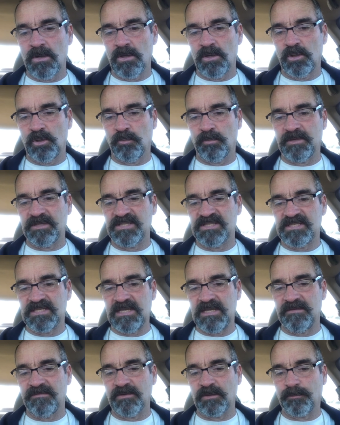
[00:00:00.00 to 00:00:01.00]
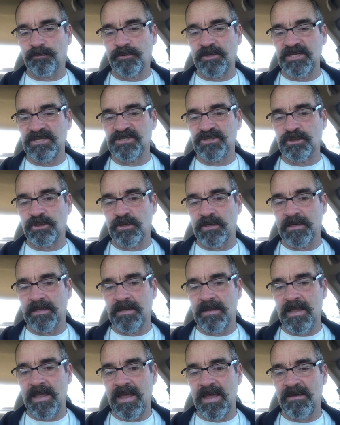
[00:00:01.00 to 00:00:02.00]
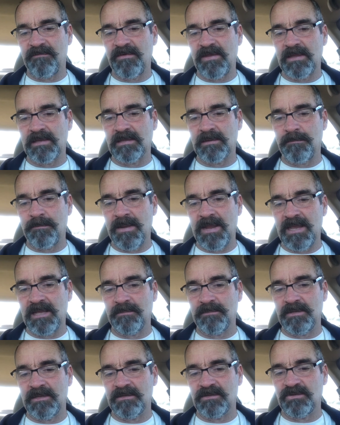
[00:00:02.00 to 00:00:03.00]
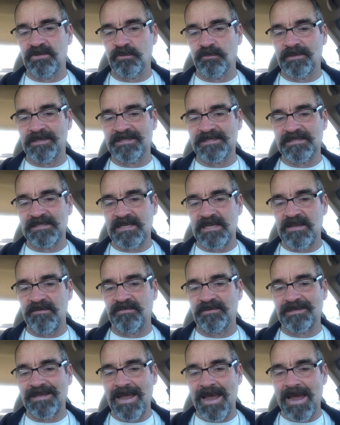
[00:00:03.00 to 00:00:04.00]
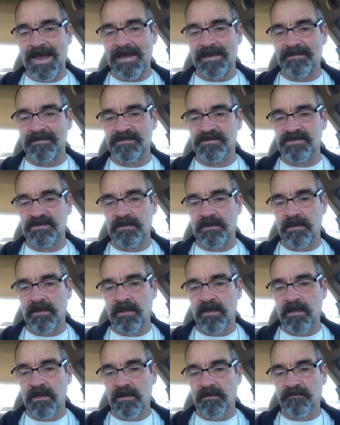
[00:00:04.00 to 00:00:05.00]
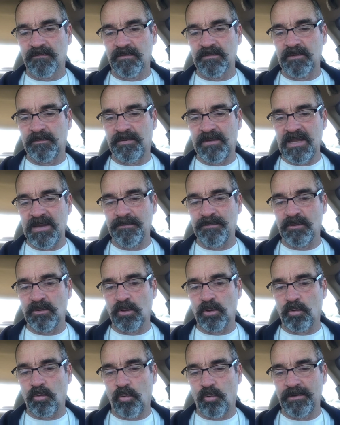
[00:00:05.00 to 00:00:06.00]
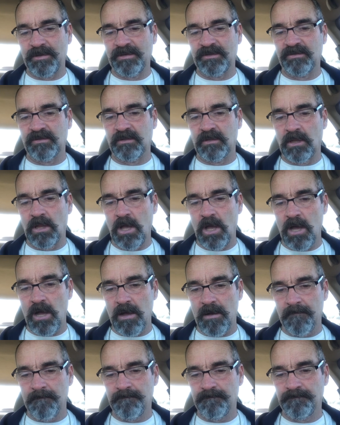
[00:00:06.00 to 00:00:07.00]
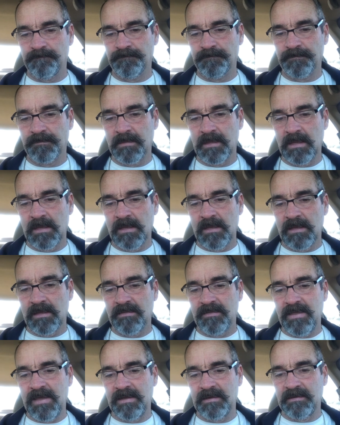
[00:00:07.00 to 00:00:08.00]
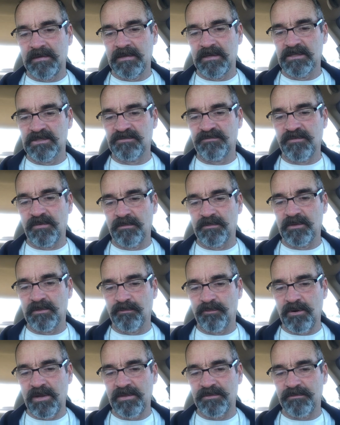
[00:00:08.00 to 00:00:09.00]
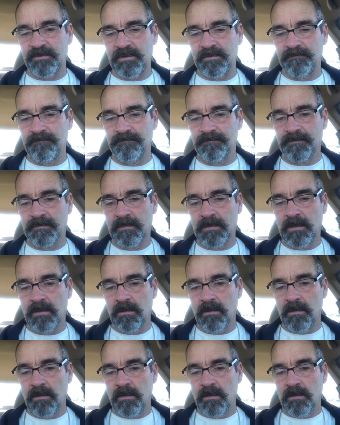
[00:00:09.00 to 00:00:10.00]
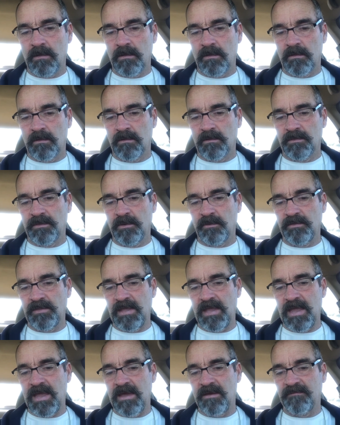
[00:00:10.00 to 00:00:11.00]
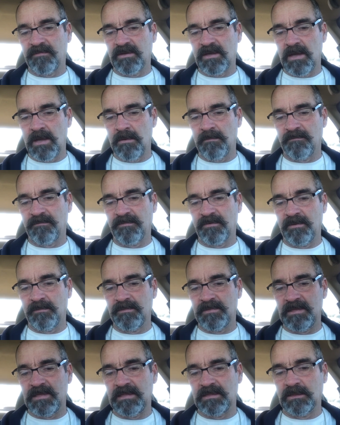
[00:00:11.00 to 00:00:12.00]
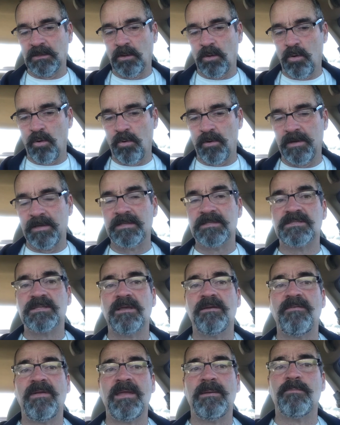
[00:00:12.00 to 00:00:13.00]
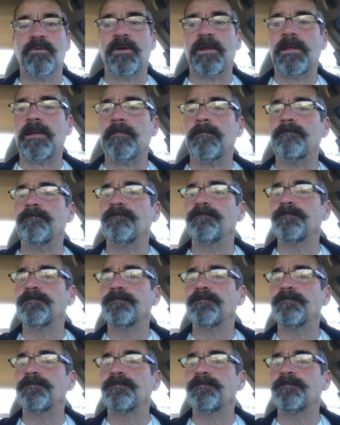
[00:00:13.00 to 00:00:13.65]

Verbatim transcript: who receive the priesthood, have a commandment to receive tithes from the people according to the law, that is, from their brethren, though they have come from the loins of Abraham.